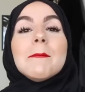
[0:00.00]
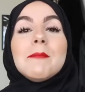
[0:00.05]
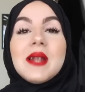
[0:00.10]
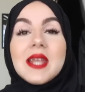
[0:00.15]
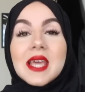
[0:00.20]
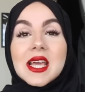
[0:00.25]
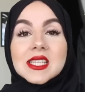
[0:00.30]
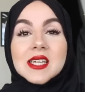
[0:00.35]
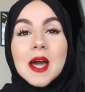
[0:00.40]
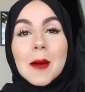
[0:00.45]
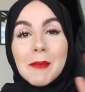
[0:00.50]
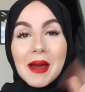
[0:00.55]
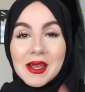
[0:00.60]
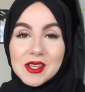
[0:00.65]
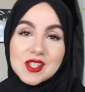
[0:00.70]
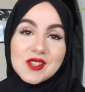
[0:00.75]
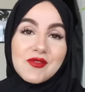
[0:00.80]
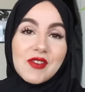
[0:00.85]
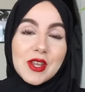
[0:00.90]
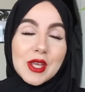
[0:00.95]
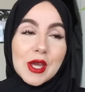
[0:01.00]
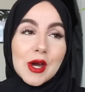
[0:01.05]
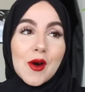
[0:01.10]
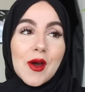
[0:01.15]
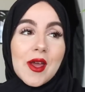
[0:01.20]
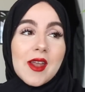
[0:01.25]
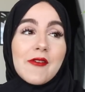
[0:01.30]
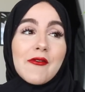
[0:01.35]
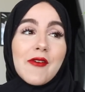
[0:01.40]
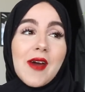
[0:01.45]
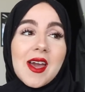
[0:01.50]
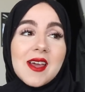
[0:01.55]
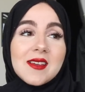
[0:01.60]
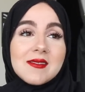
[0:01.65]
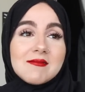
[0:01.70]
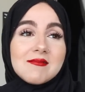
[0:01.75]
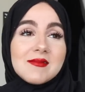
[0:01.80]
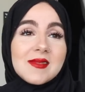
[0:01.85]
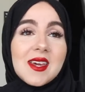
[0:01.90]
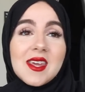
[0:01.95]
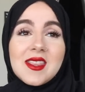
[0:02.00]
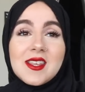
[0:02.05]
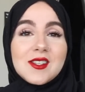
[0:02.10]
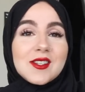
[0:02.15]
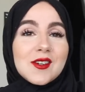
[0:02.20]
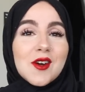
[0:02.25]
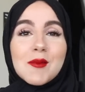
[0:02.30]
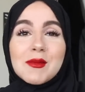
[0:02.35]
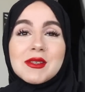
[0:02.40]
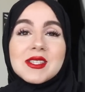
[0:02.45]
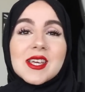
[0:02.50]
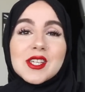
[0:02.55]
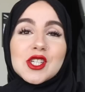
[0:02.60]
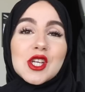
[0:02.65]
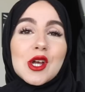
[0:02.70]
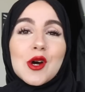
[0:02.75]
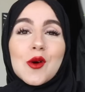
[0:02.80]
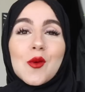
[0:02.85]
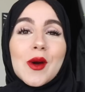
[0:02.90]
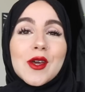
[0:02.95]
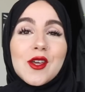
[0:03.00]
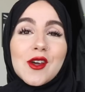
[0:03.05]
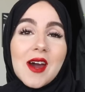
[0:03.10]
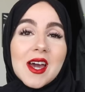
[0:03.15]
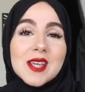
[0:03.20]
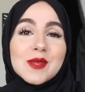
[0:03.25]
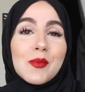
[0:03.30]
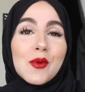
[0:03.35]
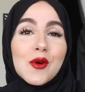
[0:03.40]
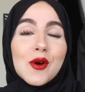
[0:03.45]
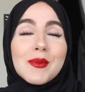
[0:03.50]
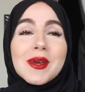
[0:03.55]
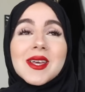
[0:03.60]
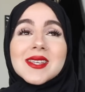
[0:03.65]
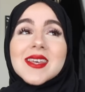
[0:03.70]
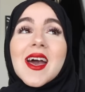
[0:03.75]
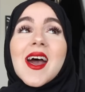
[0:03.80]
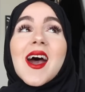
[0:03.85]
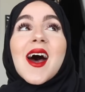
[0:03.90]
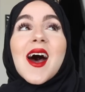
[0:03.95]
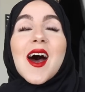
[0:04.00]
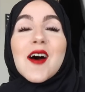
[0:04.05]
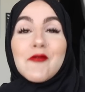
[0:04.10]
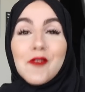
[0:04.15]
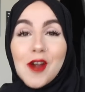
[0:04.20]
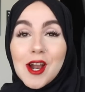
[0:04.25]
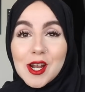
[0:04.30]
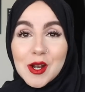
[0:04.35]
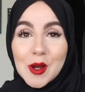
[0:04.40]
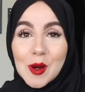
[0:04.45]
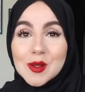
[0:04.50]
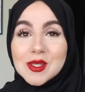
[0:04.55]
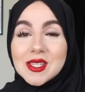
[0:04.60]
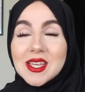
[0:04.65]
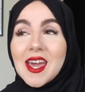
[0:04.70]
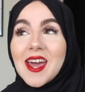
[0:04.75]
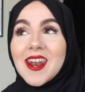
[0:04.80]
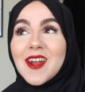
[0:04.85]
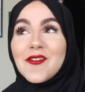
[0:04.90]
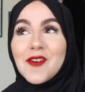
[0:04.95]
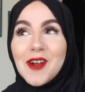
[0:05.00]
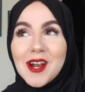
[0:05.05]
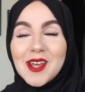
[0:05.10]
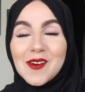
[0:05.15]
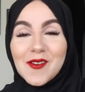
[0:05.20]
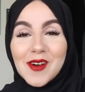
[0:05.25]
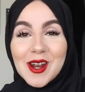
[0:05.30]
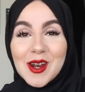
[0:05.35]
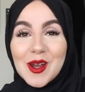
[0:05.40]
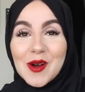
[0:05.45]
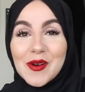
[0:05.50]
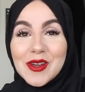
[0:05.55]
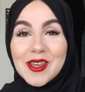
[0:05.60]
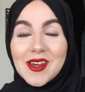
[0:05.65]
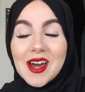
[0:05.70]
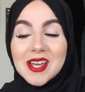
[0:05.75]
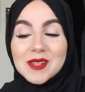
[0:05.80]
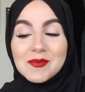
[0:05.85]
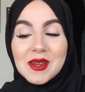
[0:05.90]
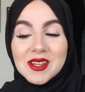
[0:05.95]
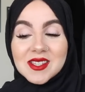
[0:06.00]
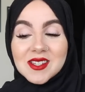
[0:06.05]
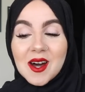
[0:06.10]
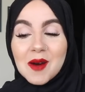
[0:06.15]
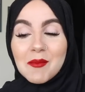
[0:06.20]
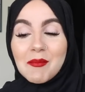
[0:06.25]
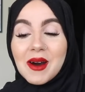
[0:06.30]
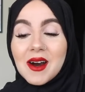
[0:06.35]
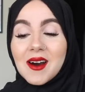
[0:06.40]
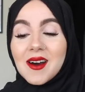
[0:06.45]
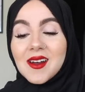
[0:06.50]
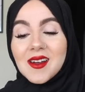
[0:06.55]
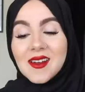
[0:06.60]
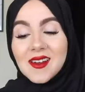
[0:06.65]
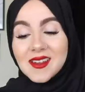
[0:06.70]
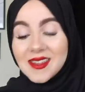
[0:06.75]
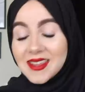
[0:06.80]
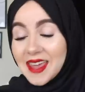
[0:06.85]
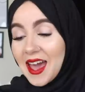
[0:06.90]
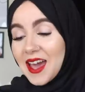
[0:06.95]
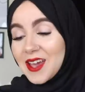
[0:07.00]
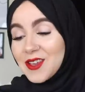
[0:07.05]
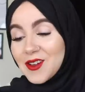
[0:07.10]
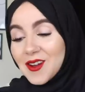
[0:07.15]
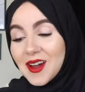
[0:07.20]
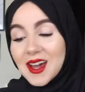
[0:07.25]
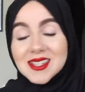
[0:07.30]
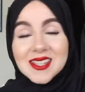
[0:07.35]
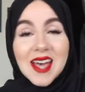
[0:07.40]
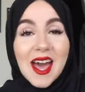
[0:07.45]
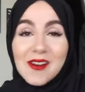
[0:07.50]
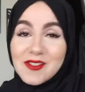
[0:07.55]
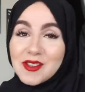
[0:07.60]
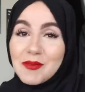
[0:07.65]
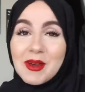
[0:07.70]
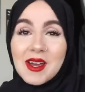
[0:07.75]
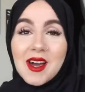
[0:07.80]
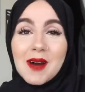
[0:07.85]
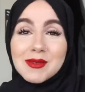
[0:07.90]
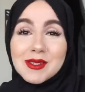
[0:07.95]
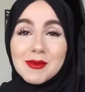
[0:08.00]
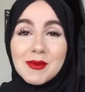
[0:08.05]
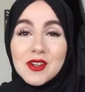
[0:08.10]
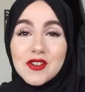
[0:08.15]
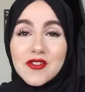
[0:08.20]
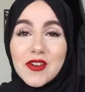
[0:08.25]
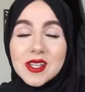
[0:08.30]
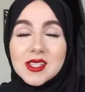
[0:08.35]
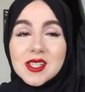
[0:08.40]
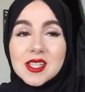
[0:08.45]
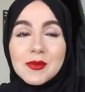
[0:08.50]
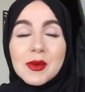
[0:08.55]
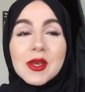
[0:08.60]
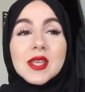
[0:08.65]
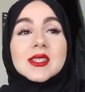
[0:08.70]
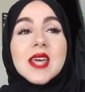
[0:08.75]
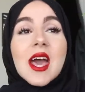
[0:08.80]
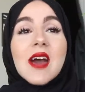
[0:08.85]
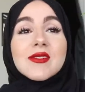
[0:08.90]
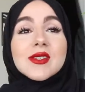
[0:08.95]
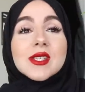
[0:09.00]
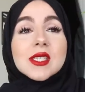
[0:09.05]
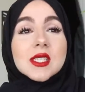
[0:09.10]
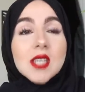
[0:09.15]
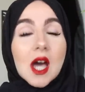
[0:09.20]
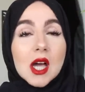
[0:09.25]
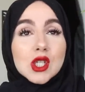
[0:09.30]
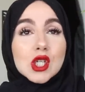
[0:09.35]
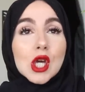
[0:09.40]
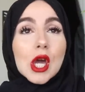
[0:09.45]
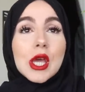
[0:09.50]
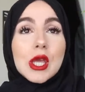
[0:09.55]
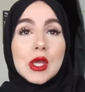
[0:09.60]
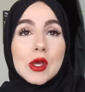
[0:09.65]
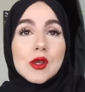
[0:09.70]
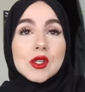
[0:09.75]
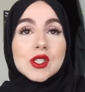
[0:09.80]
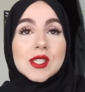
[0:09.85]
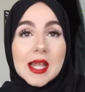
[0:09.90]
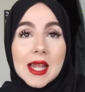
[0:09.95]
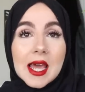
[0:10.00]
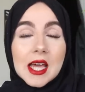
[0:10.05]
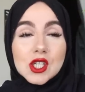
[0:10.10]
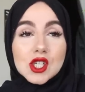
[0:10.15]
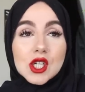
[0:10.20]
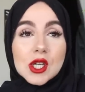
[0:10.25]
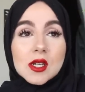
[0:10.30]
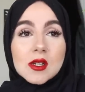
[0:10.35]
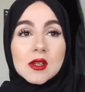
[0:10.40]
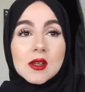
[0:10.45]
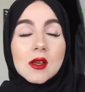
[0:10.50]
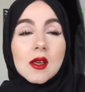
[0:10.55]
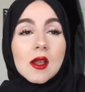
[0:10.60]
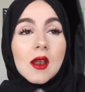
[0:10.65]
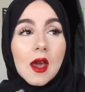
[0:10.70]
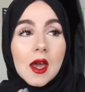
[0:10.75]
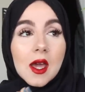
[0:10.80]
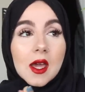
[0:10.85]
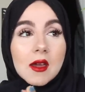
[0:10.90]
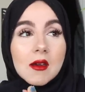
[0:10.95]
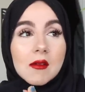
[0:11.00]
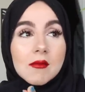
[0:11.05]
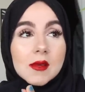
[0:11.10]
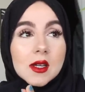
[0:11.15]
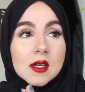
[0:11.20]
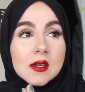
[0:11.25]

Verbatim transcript: please come back to this video and write in the comment section on what you guys bought, because I'm really nosy and I really want to know what you guys picked up. But yeah, you guys have to pick up some of the dresses because they have such a huge selection. Like,